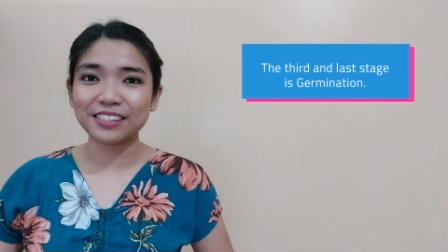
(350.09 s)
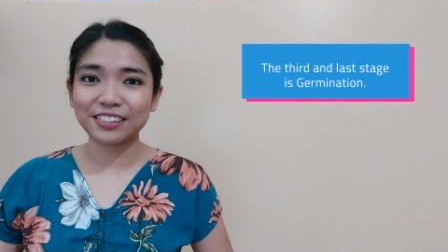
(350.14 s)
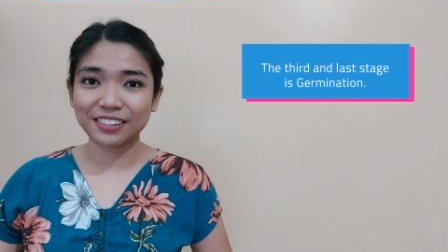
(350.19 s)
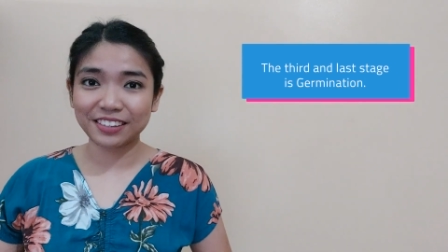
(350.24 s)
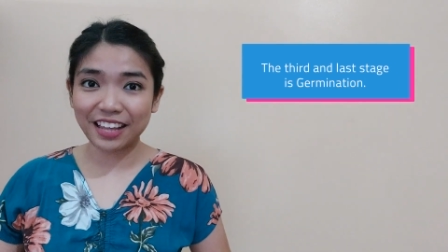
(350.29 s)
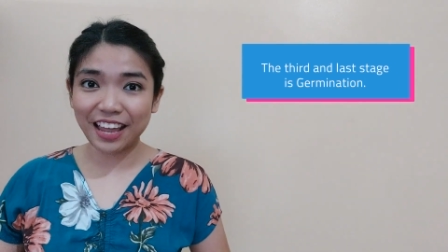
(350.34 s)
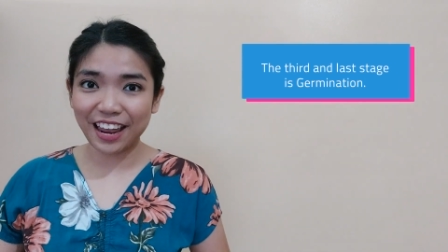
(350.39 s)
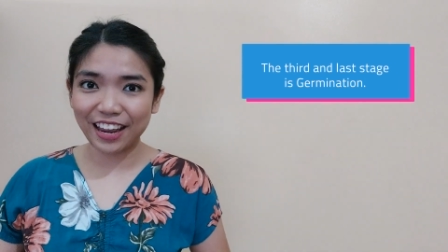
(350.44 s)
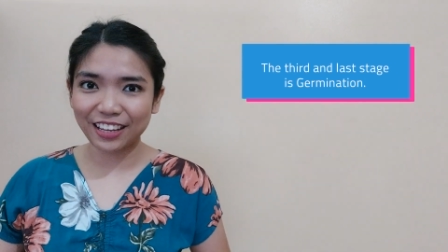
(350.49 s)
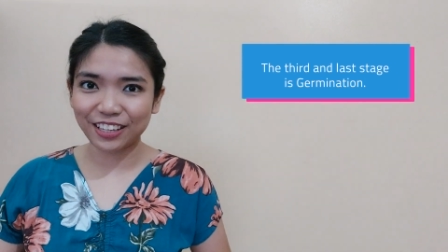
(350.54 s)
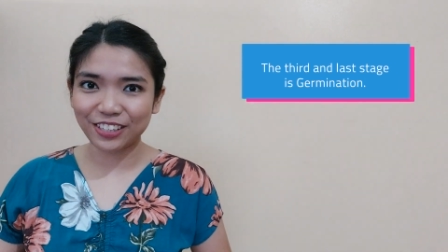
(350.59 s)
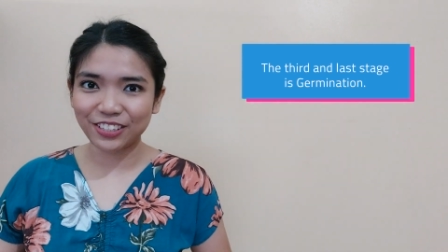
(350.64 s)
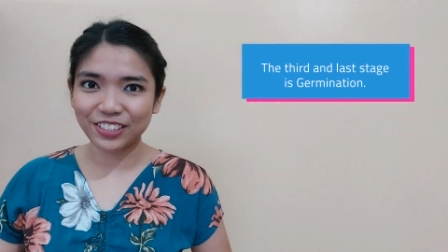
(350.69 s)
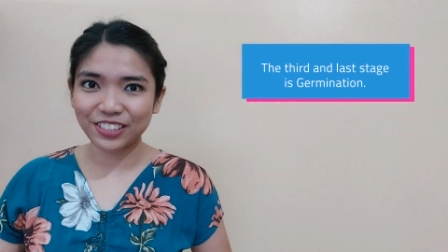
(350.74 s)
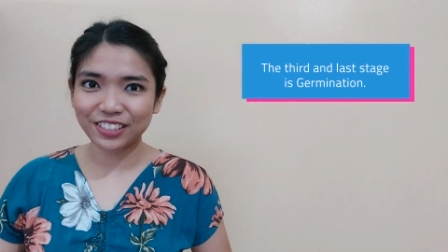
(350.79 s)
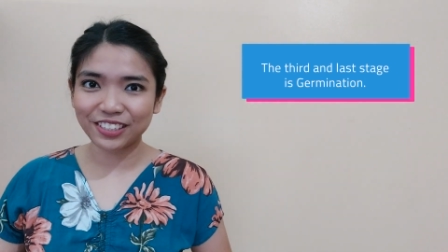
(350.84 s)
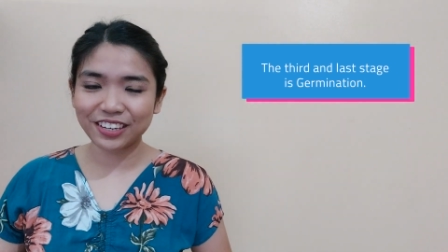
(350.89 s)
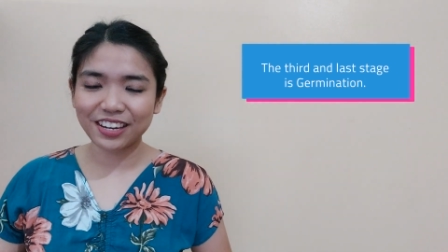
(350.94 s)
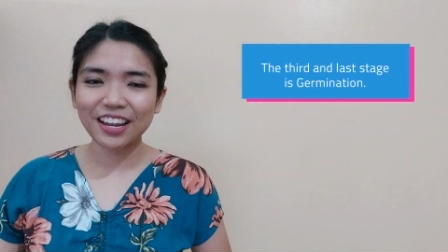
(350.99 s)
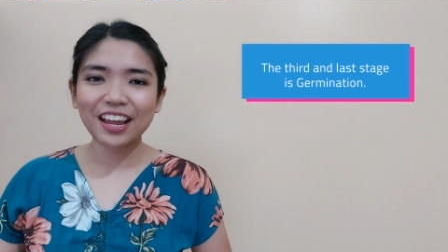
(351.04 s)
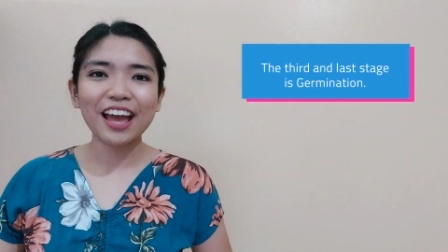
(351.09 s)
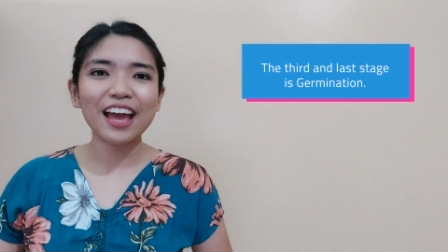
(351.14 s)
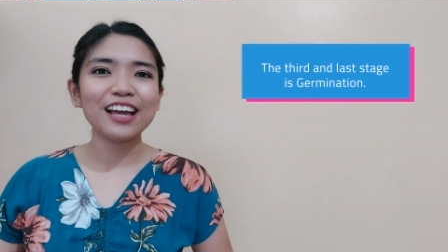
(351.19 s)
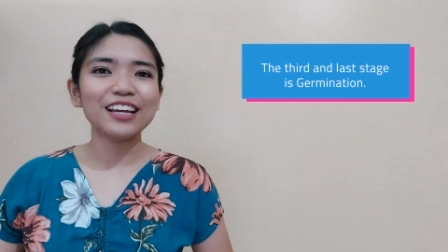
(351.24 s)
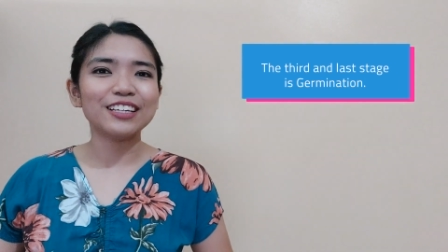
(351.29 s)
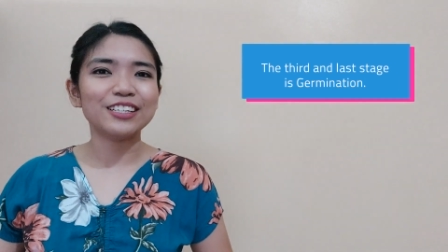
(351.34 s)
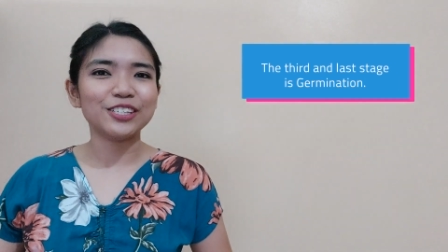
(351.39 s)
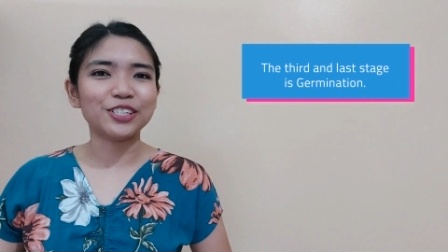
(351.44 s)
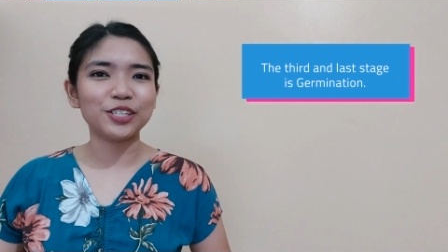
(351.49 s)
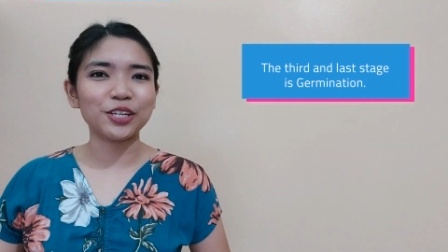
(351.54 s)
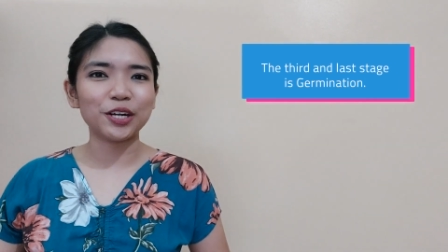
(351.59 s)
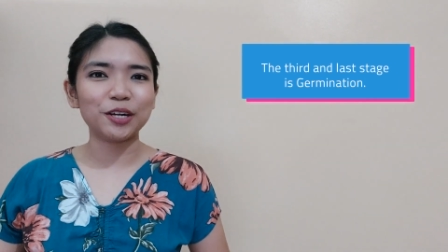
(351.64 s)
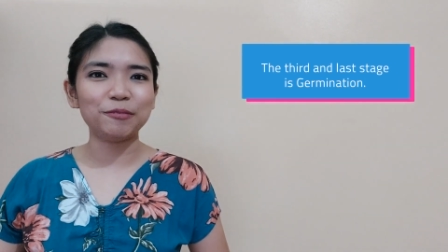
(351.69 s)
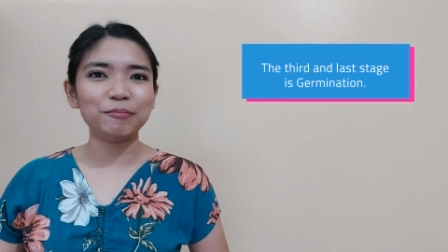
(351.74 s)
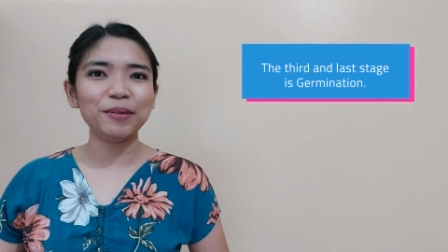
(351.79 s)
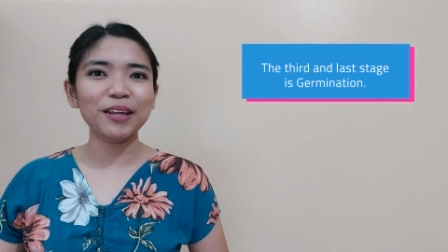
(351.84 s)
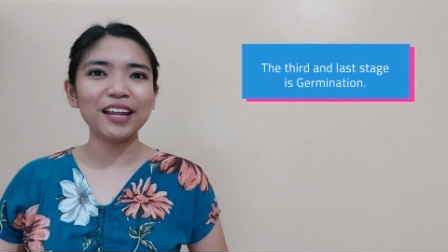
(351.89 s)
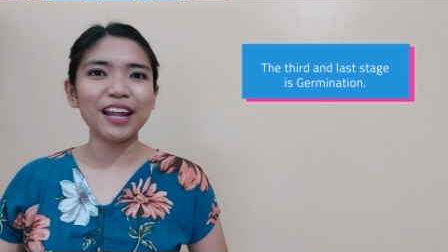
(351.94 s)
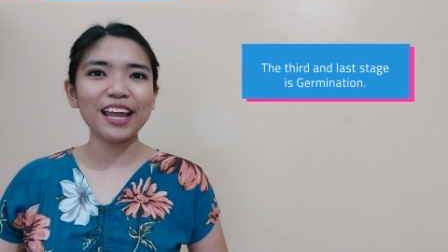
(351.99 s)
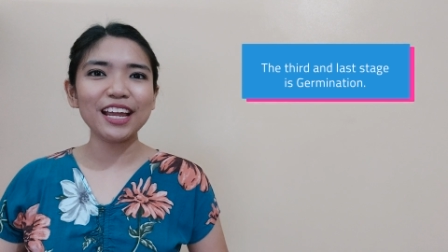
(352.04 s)
stage,
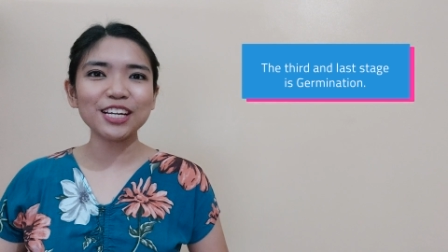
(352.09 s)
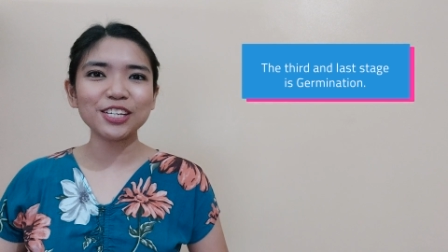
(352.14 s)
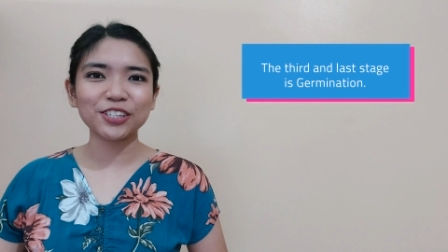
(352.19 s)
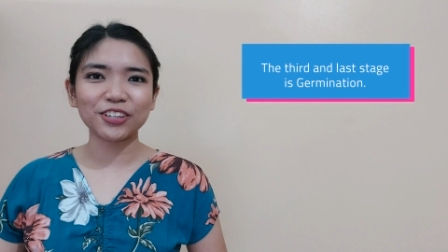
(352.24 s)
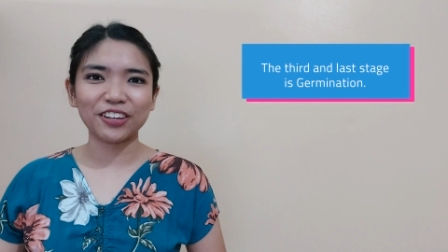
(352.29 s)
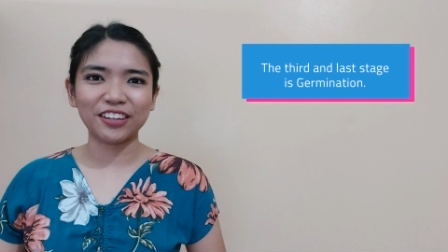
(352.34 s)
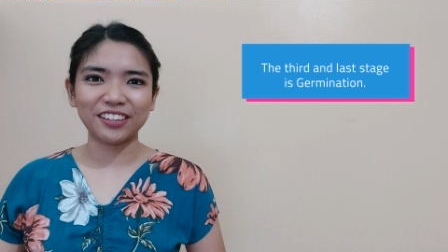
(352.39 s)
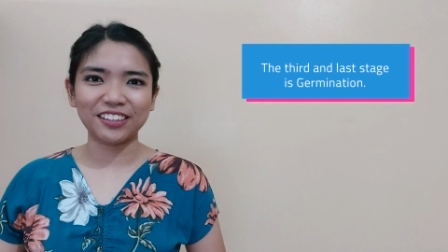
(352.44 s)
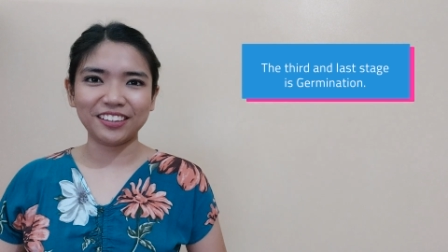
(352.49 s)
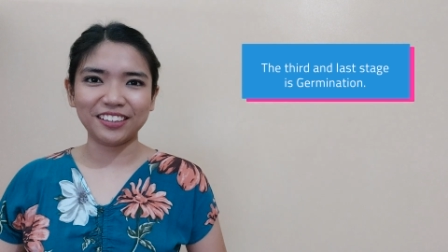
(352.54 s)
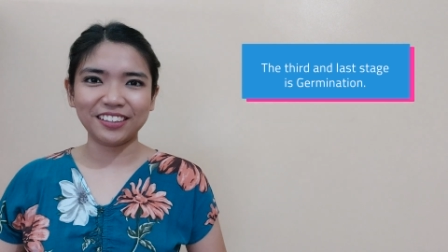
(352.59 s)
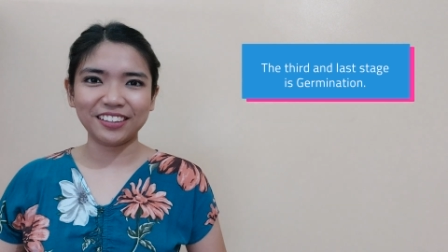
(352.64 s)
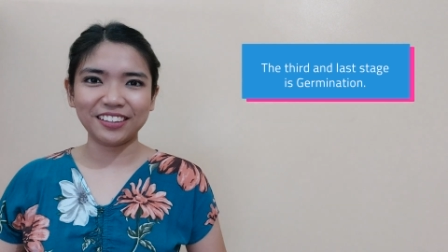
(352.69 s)
germination